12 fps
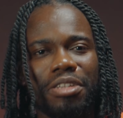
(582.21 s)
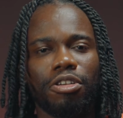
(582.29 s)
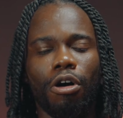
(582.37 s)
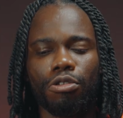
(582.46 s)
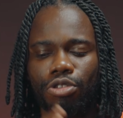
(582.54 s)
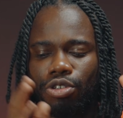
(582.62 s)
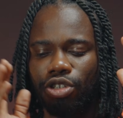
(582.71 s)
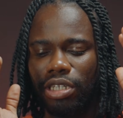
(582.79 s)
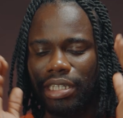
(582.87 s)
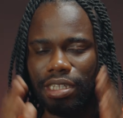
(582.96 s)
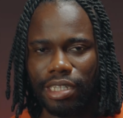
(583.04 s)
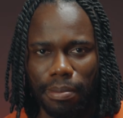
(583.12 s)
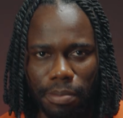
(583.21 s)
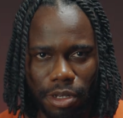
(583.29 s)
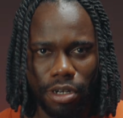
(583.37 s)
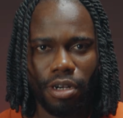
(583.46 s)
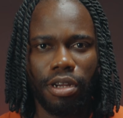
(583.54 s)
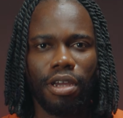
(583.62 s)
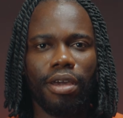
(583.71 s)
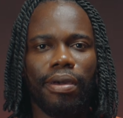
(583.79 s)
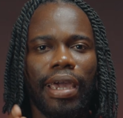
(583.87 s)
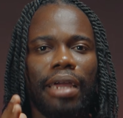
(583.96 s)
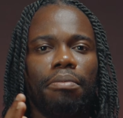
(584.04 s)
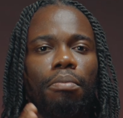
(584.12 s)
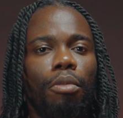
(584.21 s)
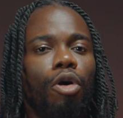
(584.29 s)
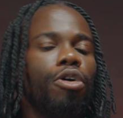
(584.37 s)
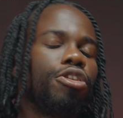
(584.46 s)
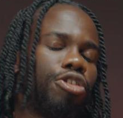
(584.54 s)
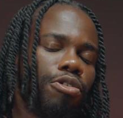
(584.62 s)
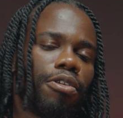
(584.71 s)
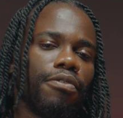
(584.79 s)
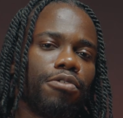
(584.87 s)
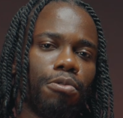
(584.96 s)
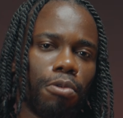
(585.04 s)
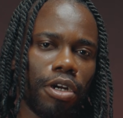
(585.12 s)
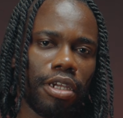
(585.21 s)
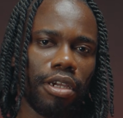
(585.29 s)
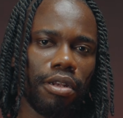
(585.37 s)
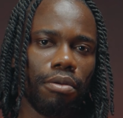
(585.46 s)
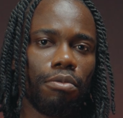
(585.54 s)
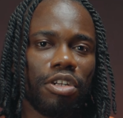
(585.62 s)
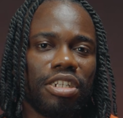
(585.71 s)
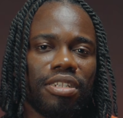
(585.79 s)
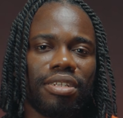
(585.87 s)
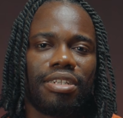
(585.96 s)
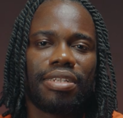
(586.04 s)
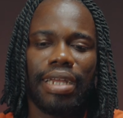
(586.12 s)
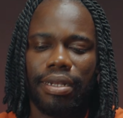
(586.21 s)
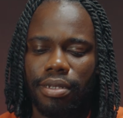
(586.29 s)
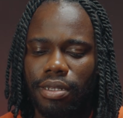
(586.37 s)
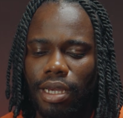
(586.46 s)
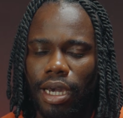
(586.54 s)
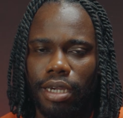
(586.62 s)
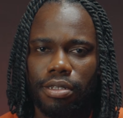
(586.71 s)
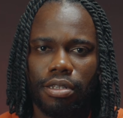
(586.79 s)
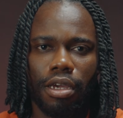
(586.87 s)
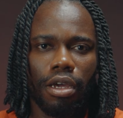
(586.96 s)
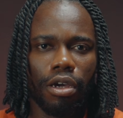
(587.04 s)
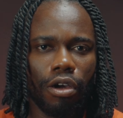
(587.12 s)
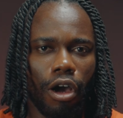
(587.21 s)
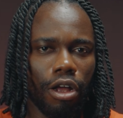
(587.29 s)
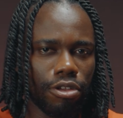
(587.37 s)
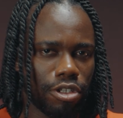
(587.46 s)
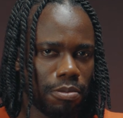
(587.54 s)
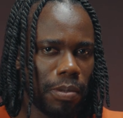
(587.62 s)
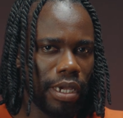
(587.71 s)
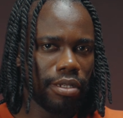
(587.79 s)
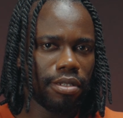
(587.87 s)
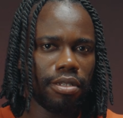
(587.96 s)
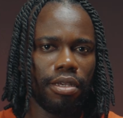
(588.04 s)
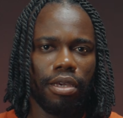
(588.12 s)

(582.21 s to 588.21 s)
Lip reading: is also just simpler and more intuitive to work in, which is a standardized color space